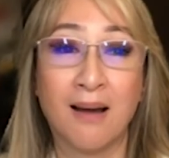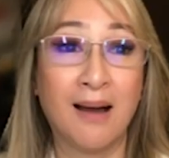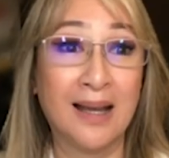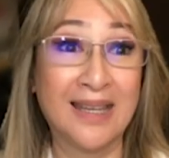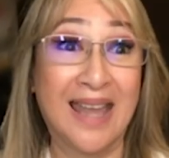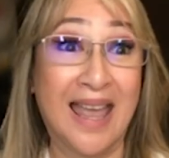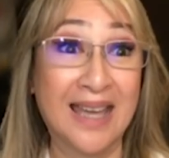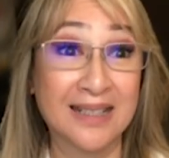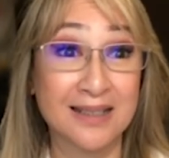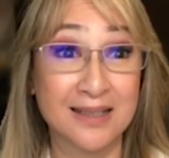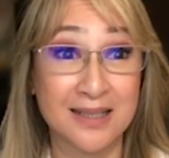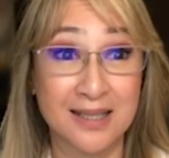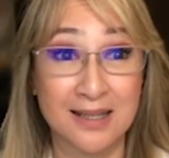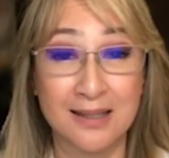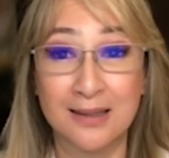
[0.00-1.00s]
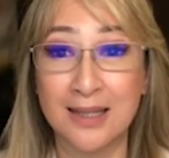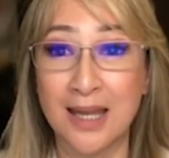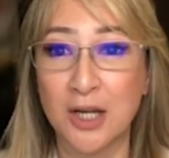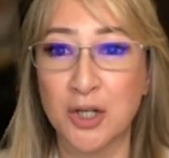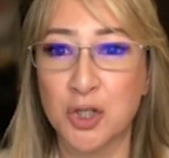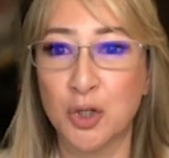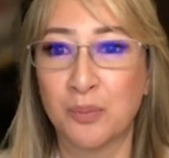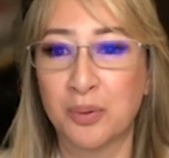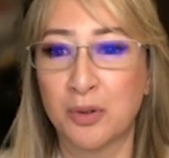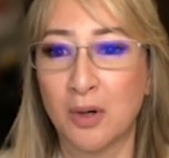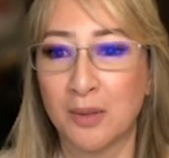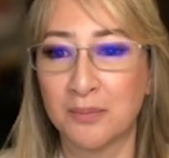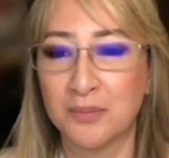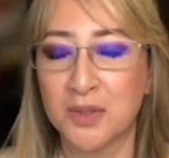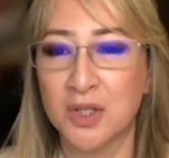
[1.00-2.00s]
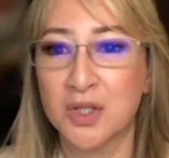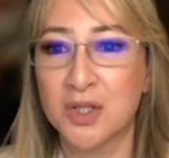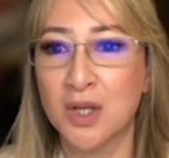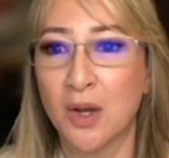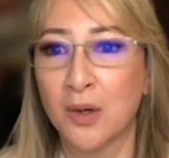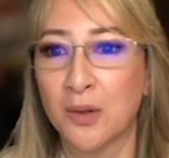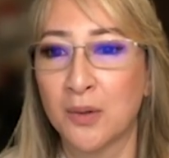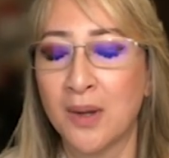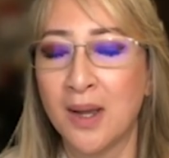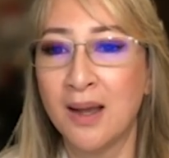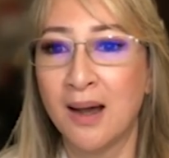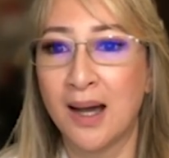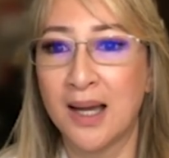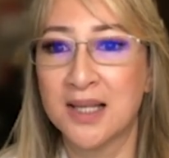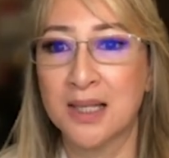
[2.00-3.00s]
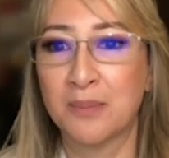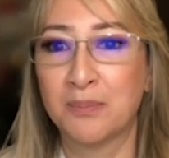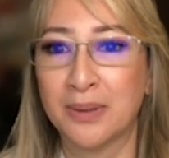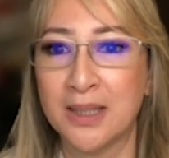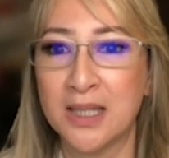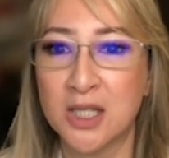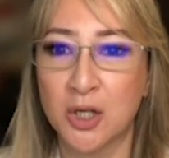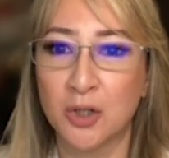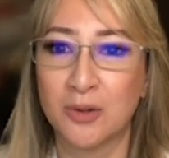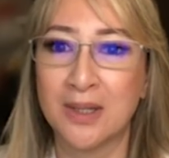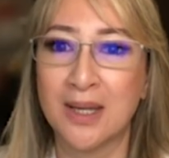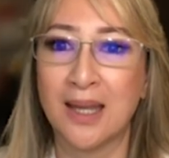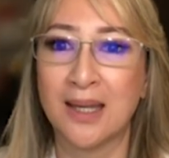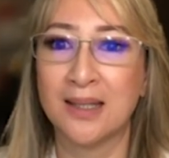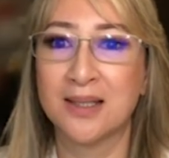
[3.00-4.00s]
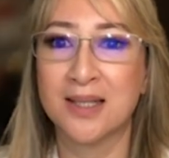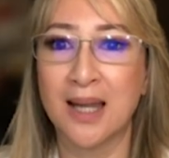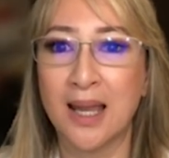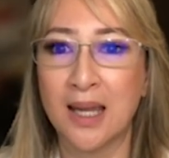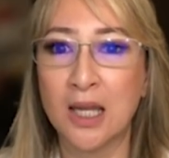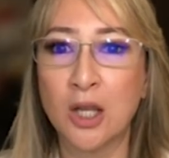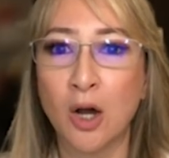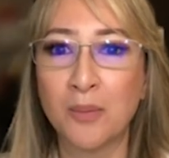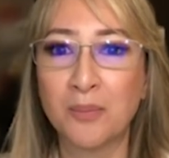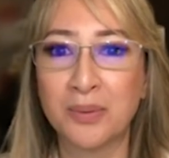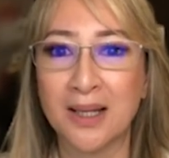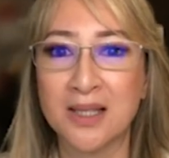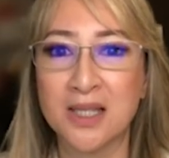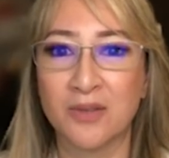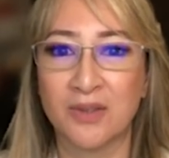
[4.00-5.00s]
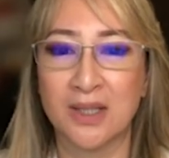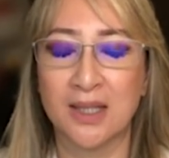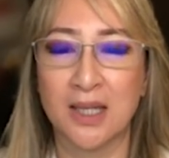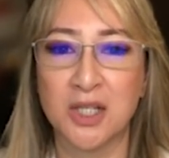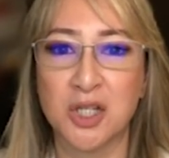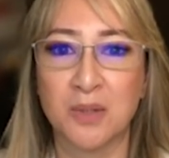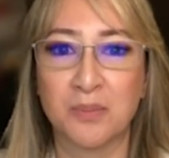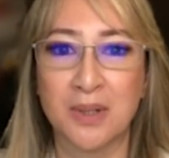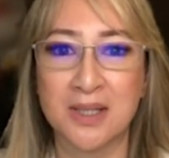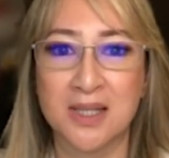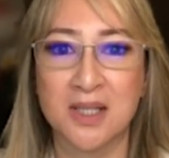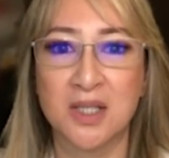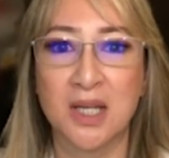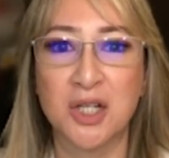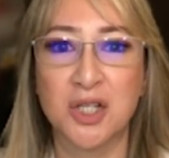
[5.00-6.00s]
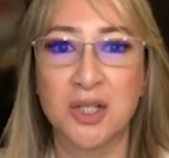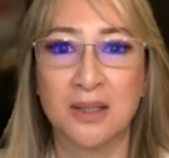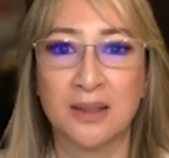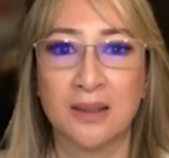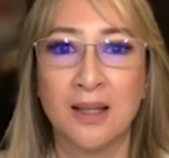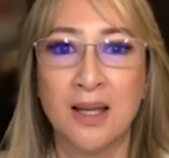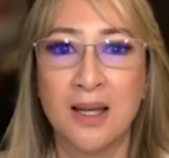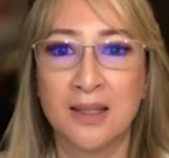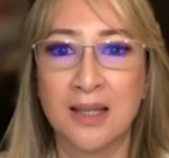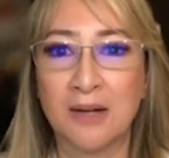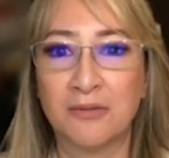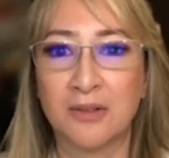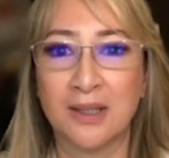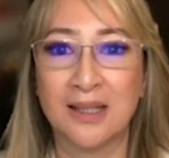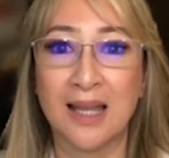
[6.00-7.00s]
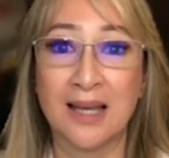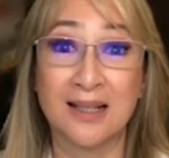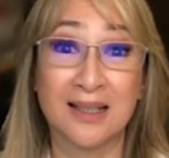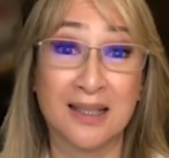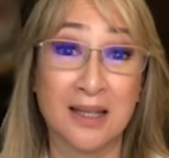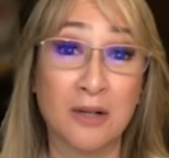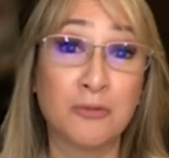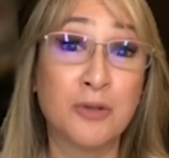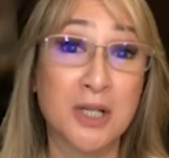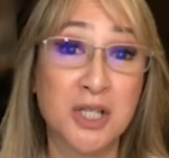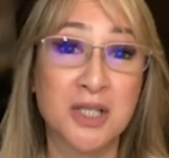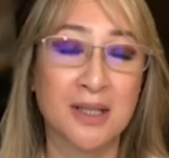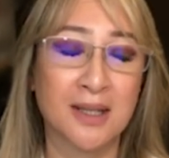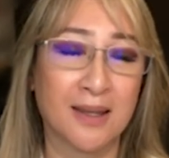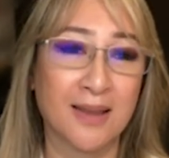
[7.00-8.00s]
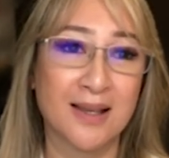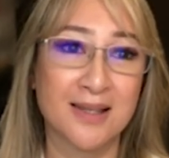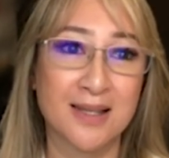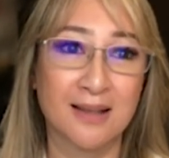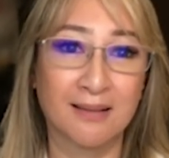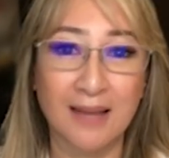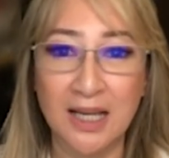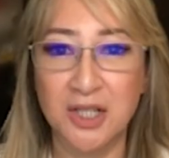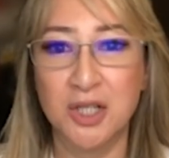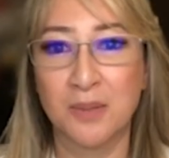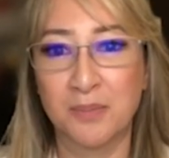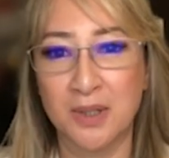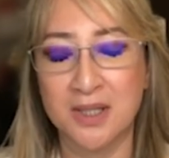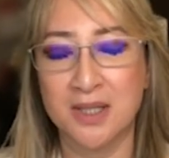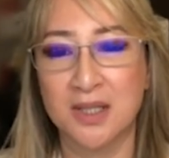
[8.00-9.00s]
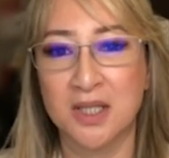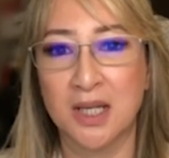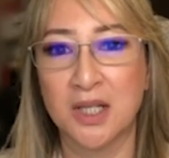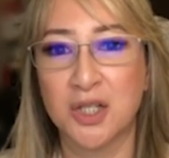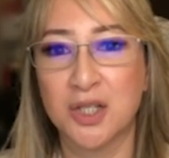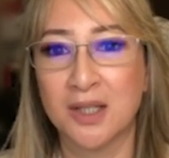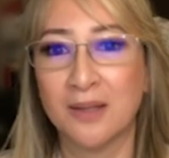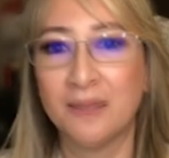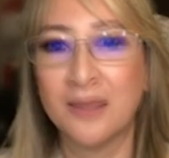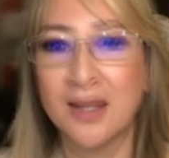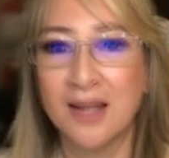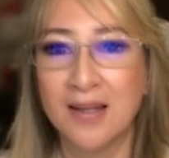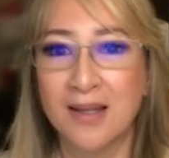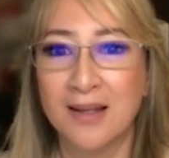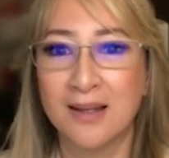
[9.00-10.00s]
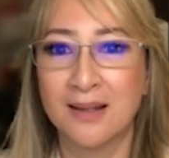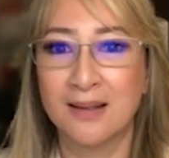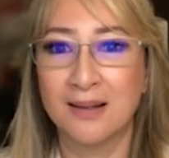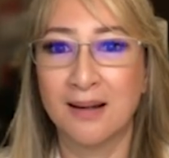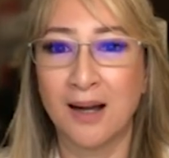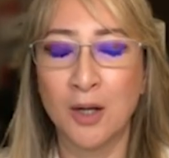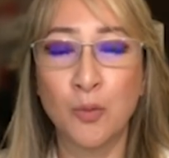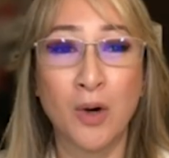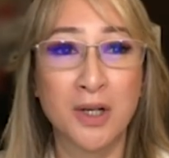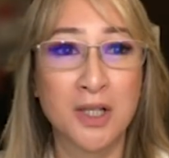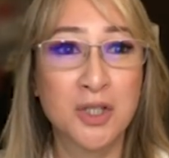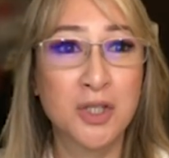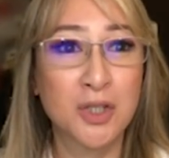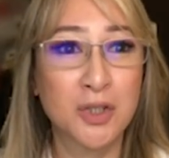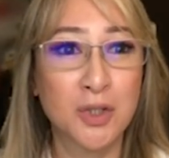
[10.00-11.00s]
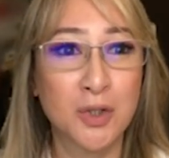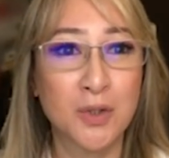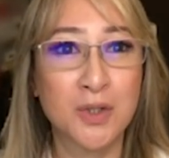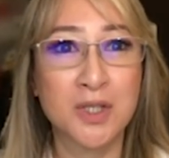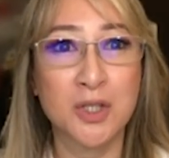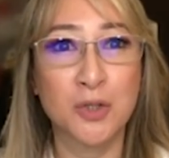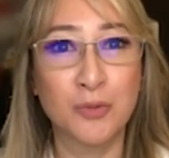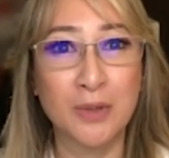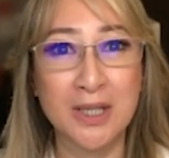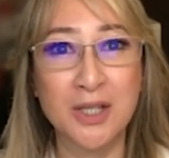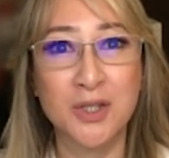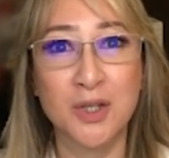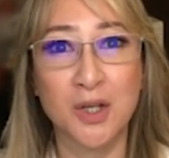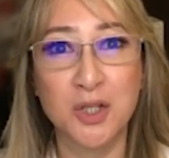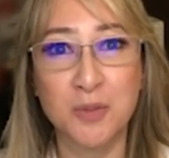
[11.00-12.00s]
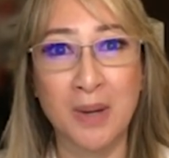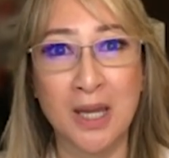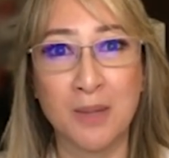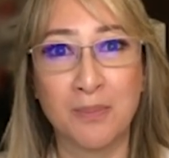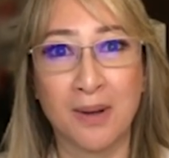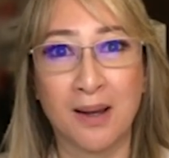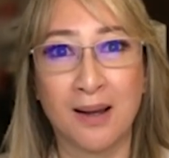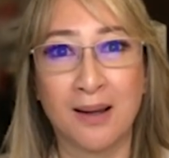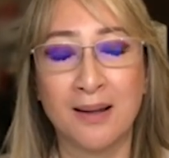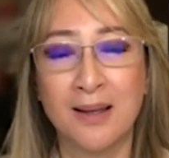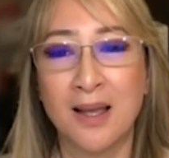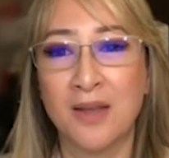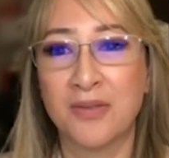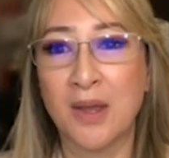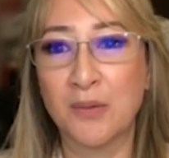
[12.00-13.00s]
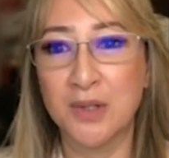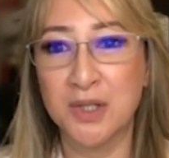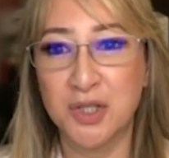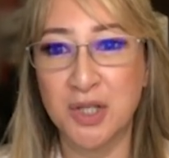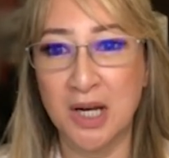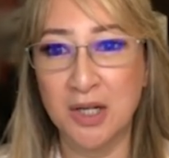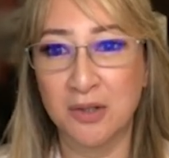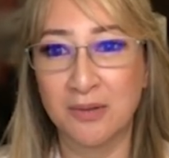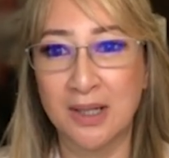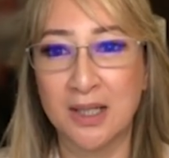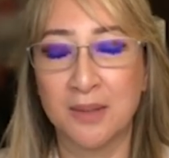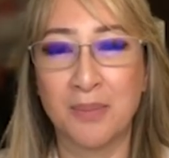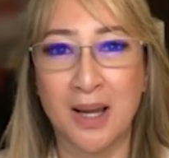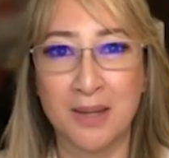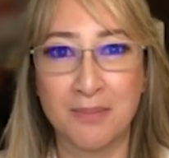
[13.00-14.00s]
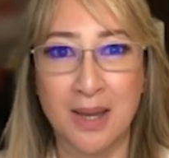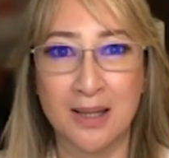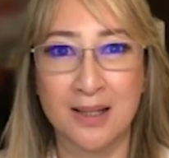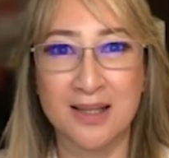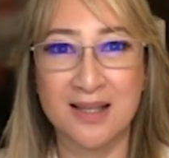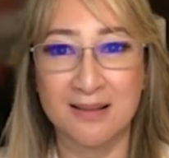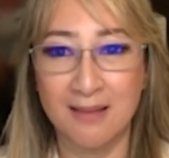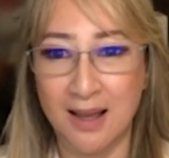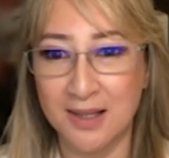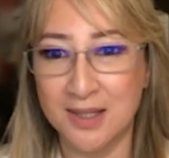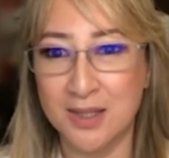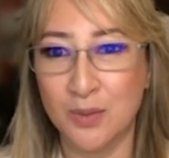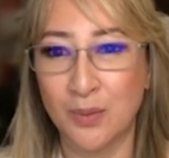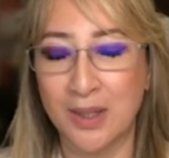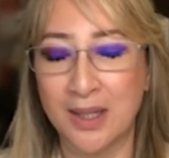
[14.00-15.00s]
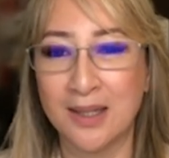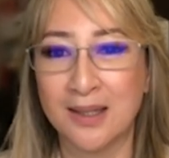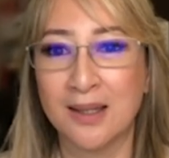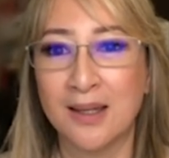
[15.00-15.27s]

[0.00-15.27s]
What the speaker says: I edited the actual prompt. So I said, please create a comprehensive and engaging presentation covering, and originally that said lecture presentation. I wanted to use the research paper that was generated by Manus last week